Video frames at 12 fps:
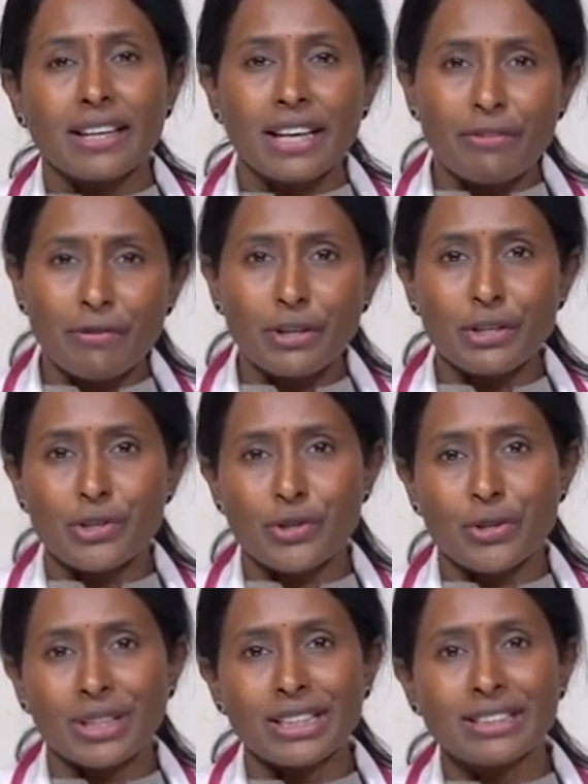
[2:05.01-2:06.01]
Given a
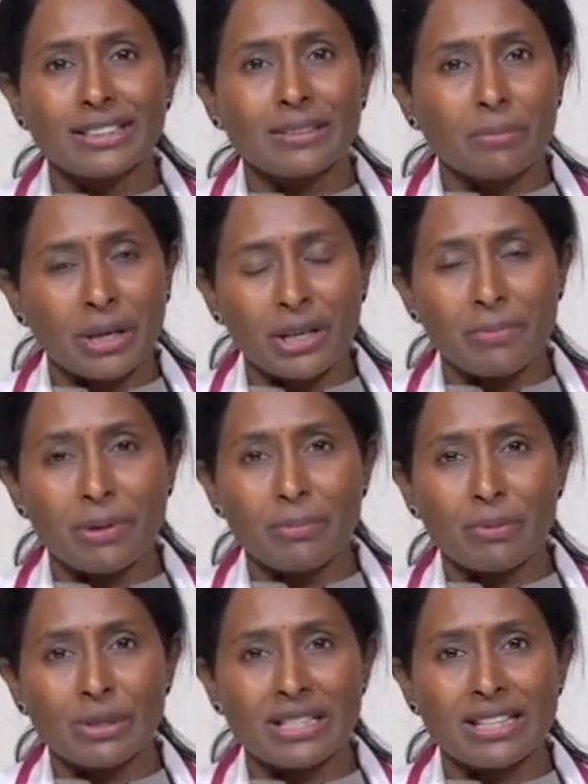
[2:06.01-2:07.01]
choice, many
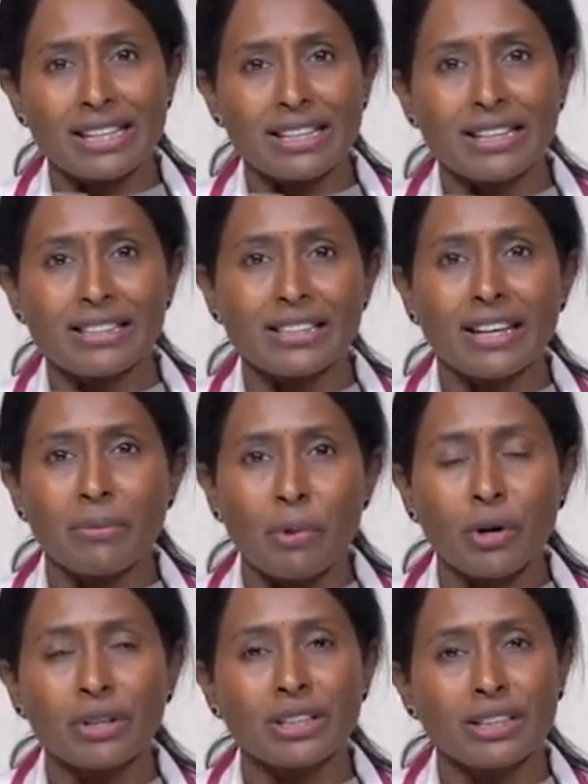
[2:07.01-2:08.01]
people say that
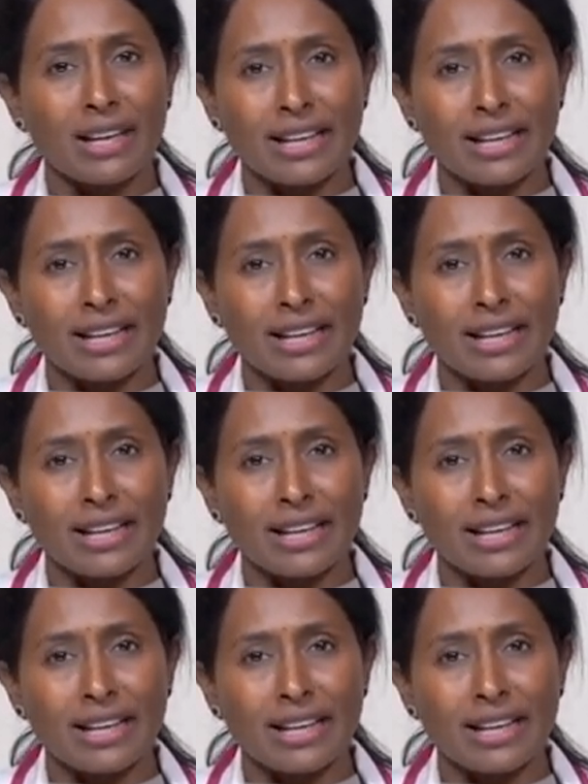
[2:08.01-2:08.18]
among the